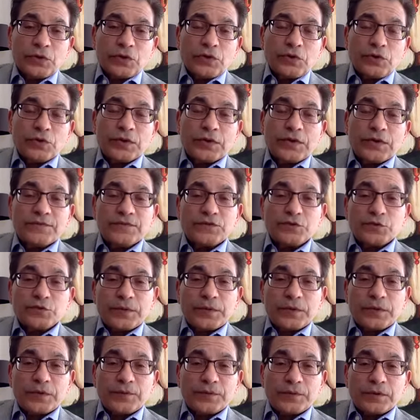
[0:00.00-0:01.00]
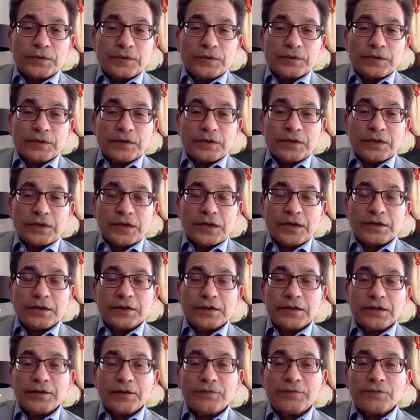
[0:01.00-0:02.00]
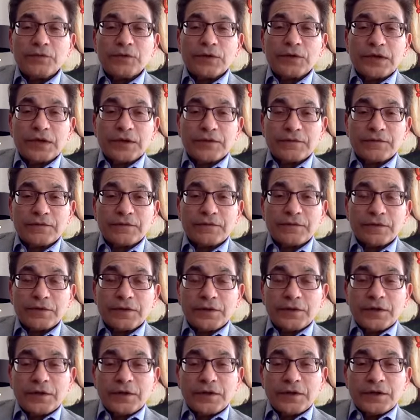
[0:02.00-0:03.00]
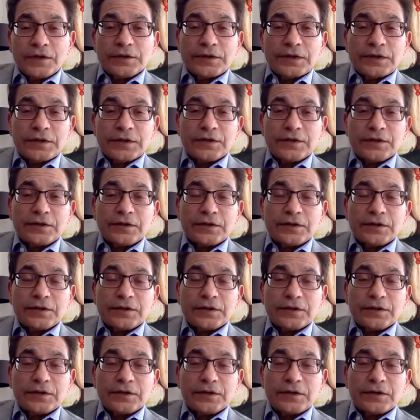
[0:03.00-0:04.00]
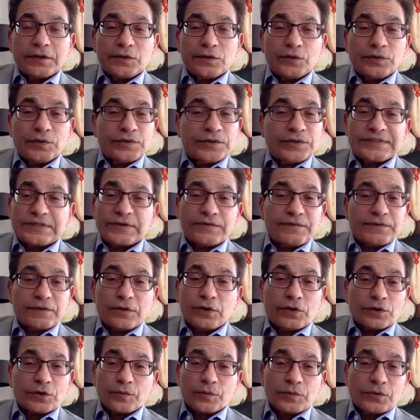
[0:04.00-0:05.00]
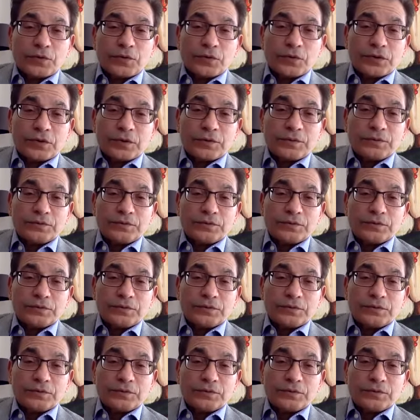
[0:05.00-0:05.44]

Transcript: You give to people, and if you give, then you'll receive a lot more.